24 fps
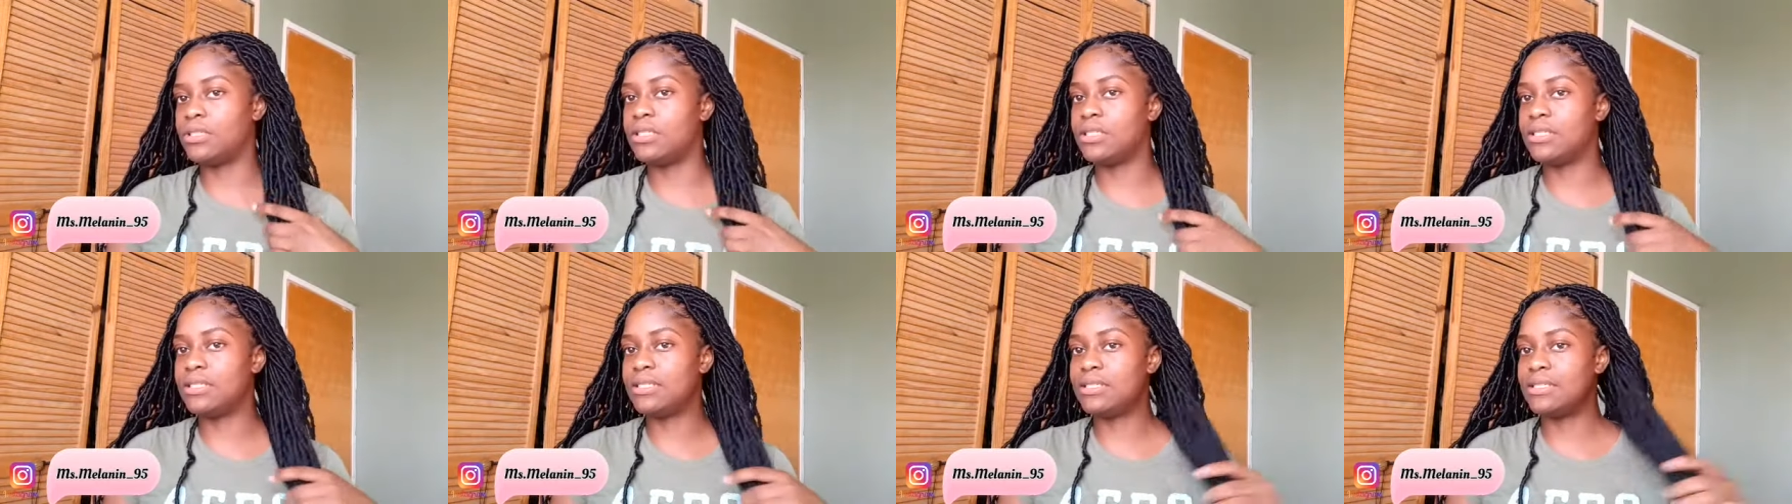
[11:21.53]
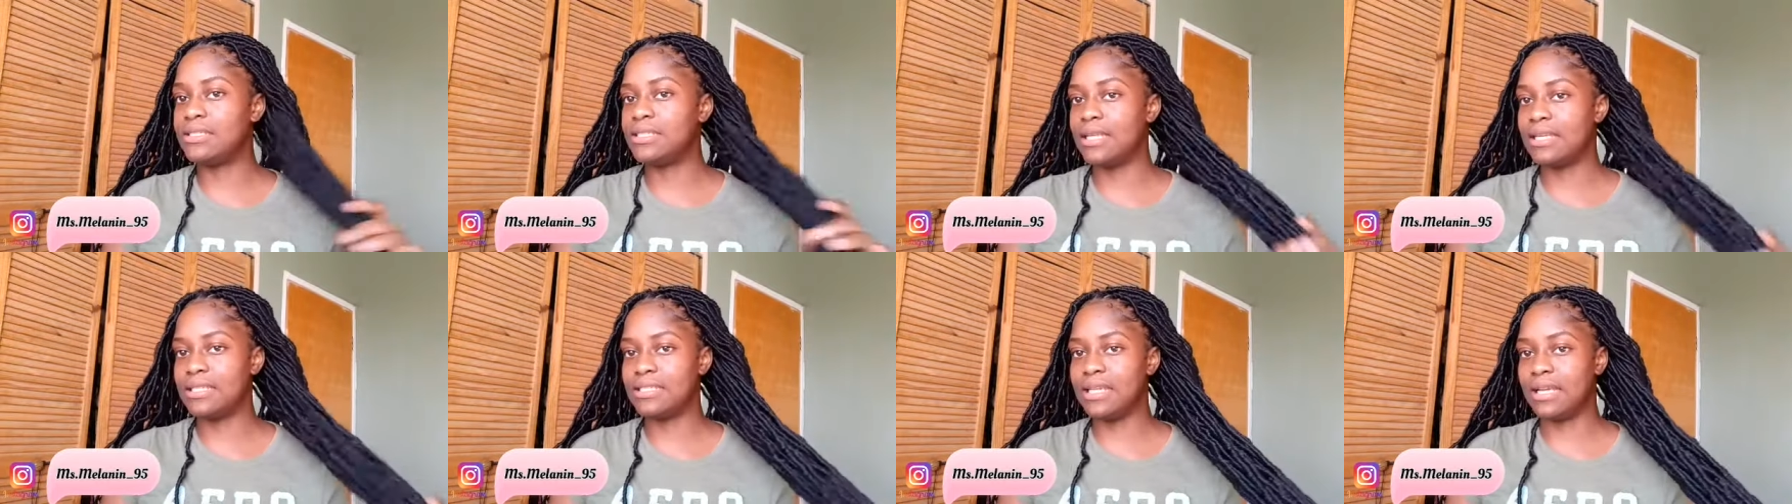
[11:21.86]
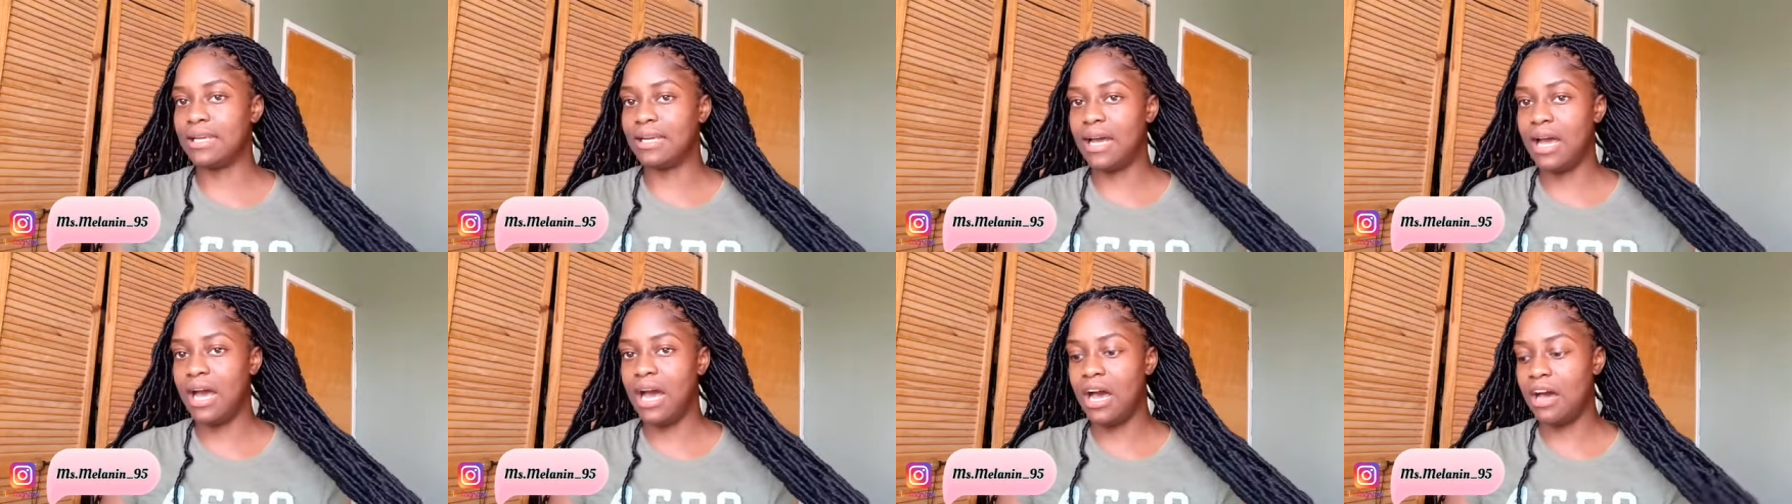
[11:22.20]

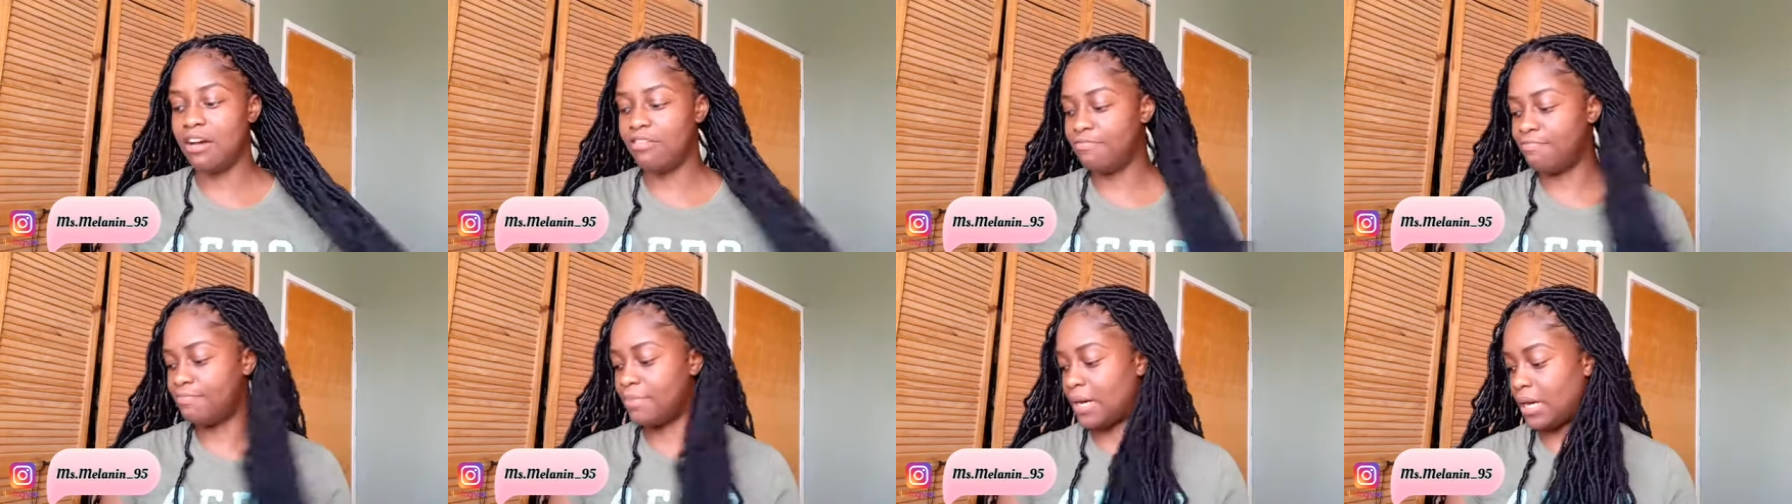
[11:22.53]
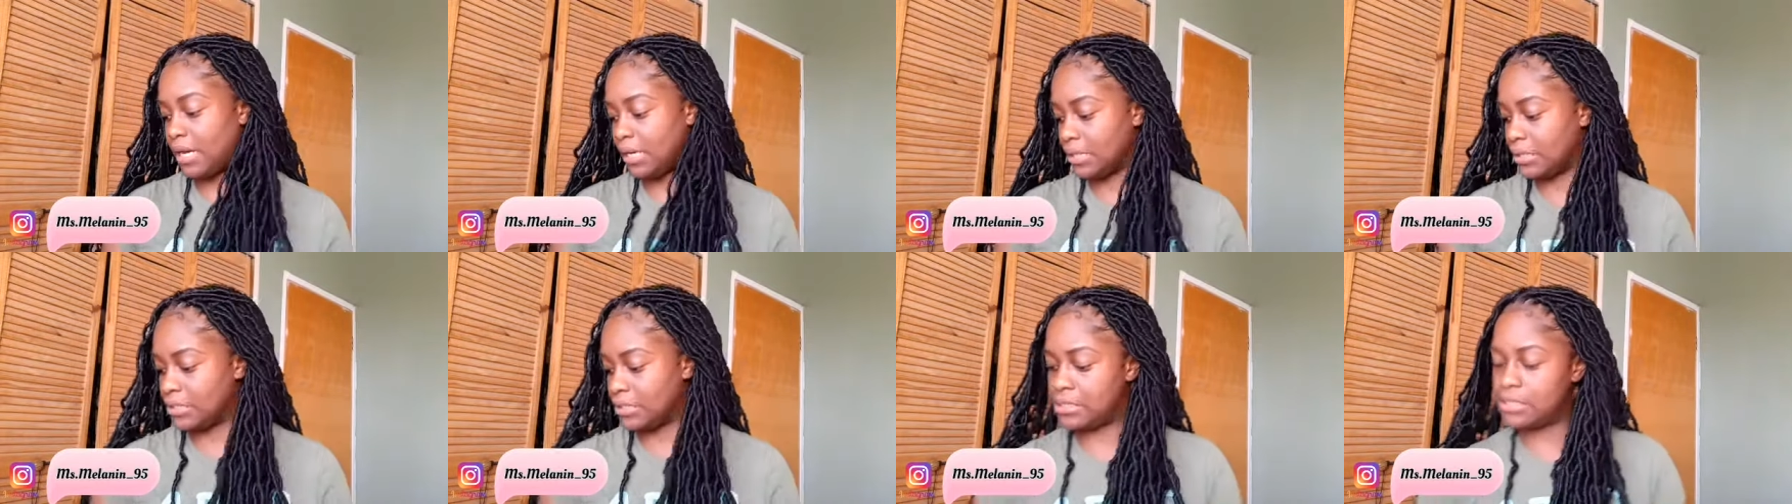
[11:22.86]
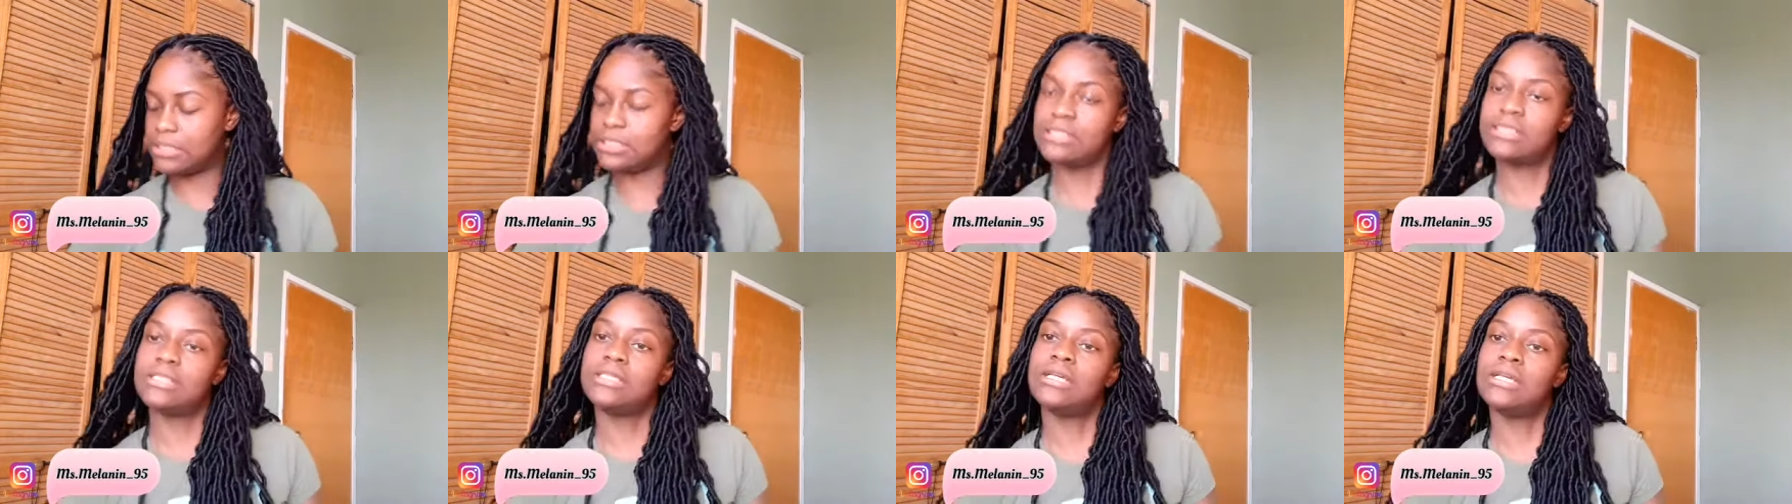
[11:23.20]
6.5
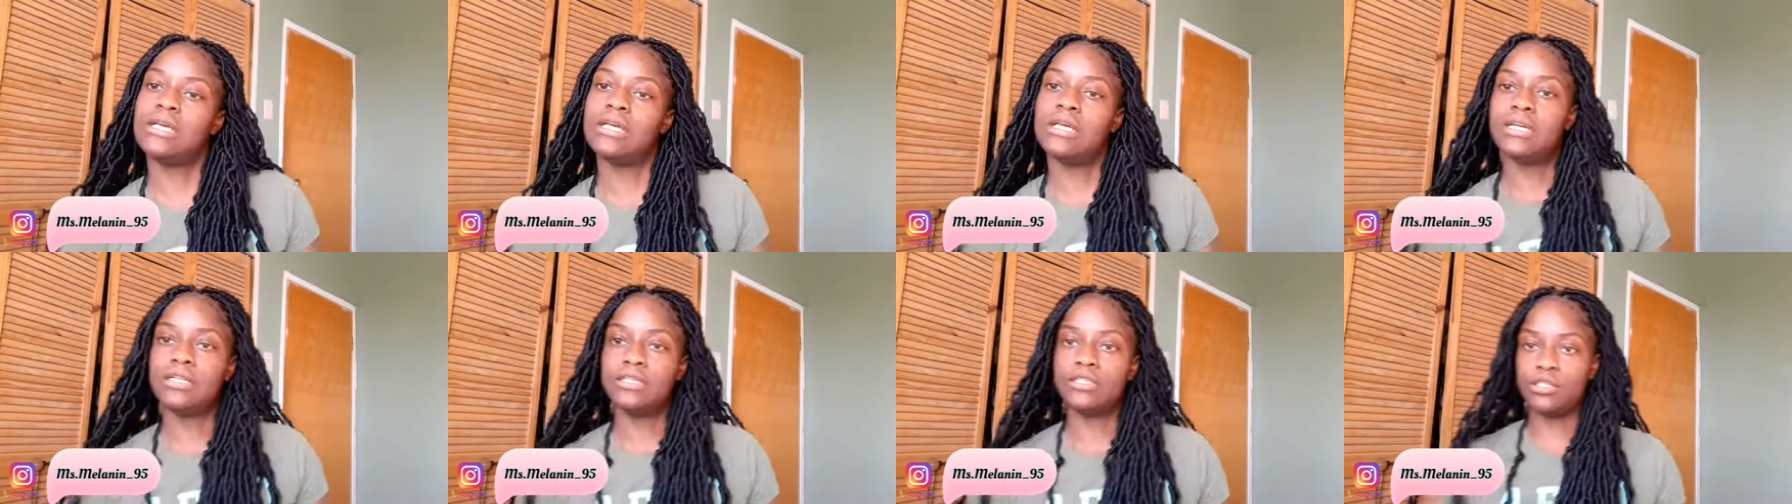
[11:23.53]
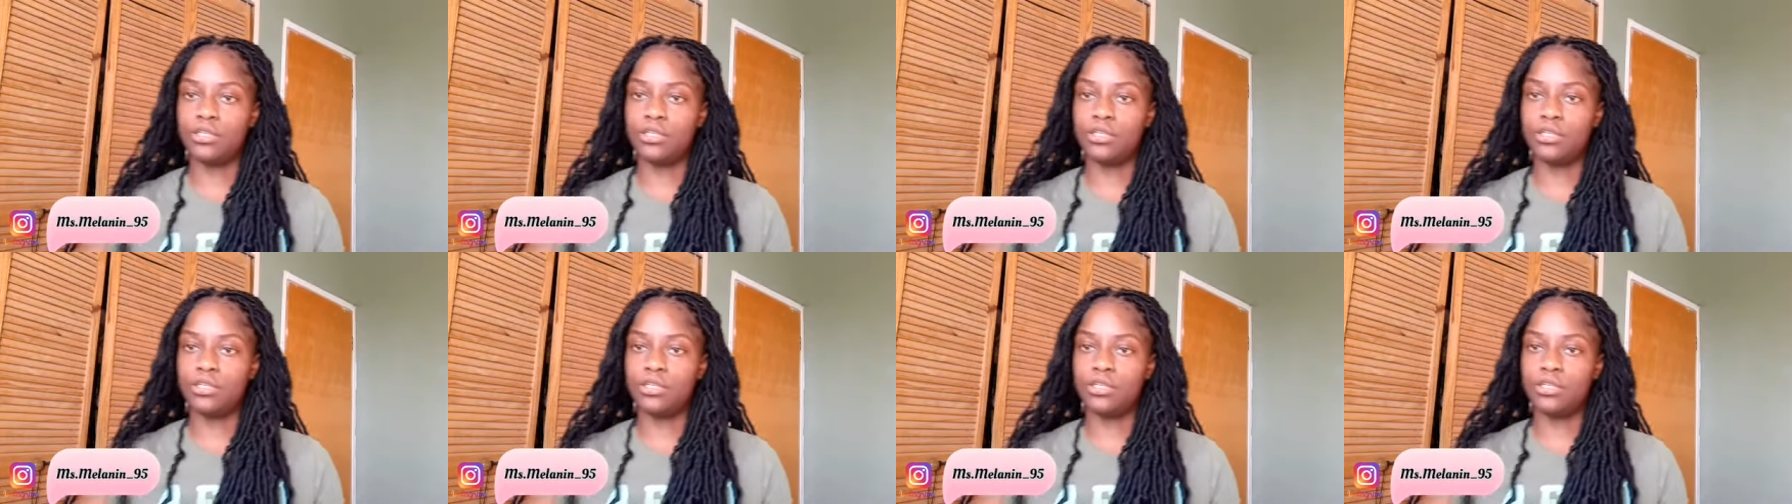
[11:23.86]
packs